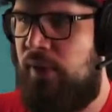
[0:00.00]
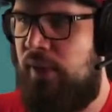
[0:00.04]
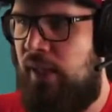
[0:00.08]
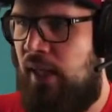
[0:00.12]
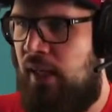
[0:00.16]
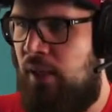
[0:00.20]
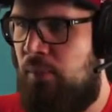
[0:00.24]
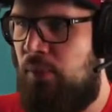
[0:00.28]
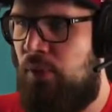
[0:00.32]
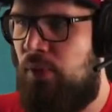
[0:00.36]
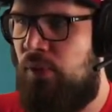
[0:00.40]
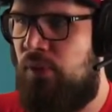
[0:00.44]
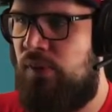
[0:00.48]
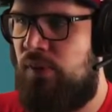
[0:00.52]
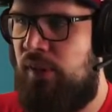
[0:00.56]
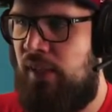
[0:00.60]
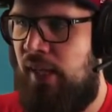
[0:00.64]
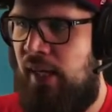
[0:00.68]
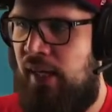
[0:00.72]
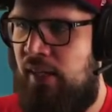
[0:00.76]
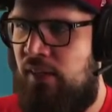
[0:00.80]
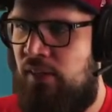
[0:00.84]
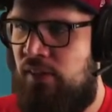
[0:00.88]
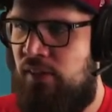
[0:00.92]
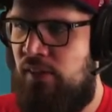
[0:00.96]
enable the
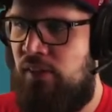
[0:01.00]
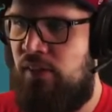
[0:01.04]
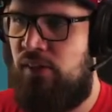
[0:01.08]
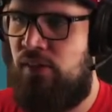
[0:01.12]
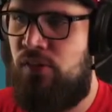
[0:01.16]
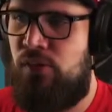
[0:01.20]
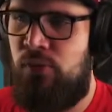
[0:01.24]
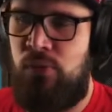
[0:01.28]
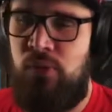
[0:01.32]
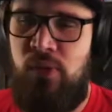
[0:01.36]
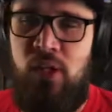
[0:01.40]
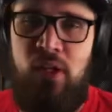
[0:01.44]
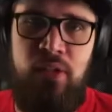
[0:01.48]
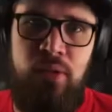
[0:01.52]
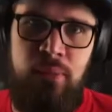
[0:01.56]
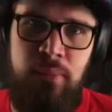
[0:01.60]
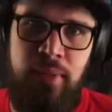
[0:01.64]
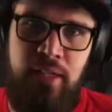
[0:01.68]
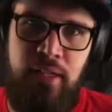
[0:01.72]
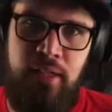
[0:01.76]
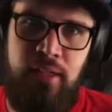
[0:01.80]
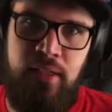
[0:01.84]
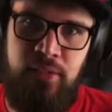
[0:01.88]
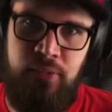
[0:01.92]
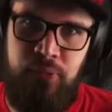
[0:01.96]
engine to
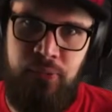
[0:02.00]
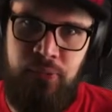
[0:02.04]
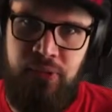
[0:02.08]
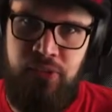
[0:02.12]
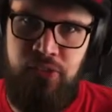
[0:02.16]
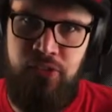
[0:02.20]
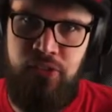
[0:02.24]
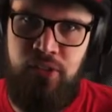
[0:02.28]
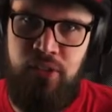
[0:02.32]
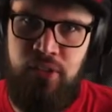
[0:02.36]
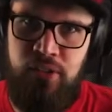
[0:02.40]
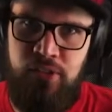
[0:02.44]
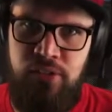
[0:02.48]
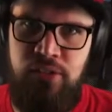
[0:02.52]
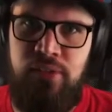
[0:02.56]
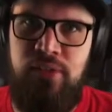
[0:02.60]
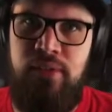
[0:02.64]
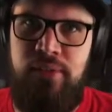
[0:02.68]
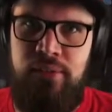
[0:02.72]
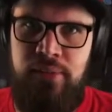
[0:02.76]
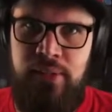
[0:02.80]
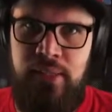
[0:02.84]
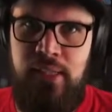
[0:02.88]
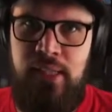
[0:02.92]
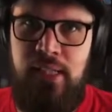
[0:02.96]
automatically recharge
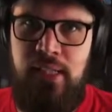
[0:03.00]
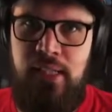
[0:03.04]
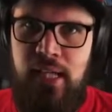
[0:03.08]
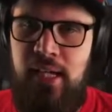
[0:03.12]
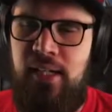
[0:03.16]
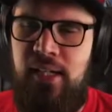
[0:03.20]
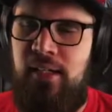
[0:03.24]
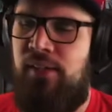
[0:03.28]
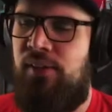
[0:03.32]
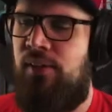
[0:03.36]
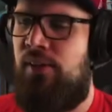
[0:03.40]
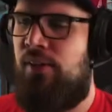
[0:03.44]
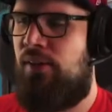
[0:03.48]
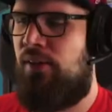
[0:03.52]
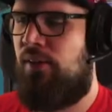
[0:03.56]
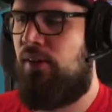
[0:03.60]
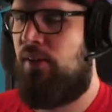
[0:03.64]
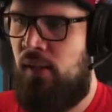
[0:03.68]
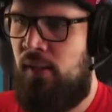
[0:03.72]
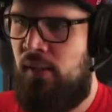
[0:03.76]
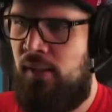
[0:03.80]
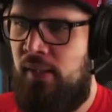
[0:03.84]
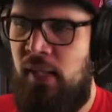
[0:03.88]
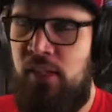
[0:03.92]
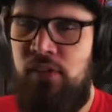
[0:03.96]
during the day.
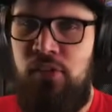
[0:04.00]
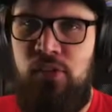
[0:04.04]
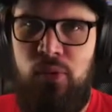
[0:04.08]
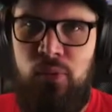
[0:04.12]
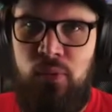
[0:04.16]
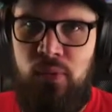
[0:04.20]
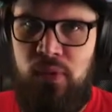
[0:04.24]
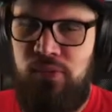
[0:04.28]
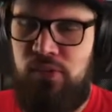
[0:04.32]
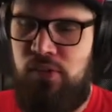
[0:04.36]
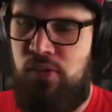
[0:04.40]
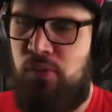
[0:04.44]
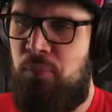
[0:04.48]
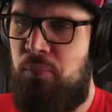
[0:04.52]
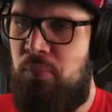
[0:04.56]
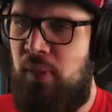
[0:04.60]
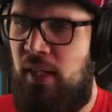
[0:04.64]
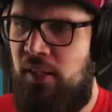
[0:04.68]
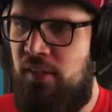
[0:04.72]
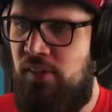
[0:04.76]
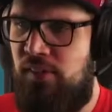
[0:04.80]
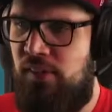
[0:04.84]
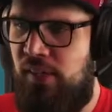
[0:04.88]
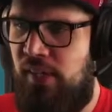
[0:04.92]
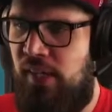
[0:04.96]
Next, you want to
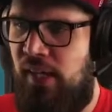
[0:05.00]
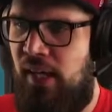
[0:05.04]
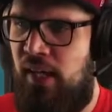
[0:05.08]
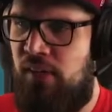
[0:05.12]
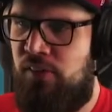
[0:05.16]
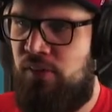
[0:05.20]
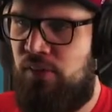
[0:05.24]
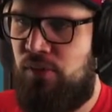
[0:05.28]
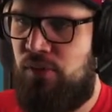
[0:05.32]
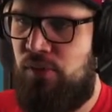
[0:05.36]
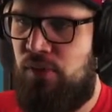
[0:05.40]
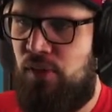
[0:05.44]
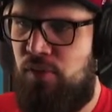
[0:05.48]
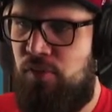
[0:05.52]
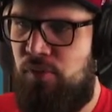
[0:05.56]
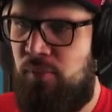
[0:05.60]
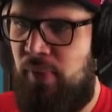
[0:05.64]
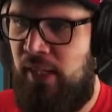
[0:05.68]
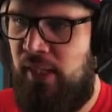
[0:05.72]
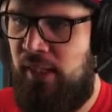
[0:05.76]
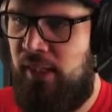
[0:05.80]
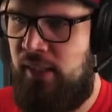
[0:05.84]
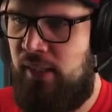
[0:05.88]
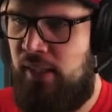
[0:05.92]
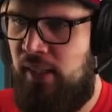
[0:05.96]
place the Exocraft
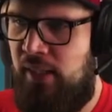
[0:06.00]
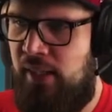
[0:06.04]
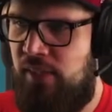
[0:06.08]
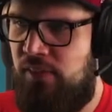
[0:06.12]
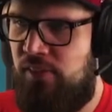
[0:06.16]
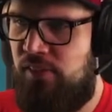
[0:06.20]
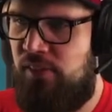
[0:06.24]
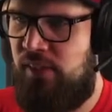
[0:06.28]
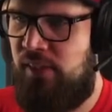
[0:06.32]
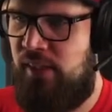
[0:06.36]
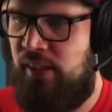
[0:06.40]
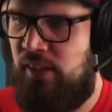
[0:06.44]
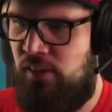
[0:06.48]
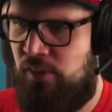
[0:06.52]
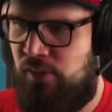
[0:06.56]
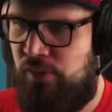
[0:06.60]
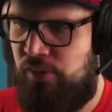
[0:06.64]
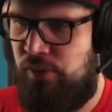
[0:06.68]
mining laser in the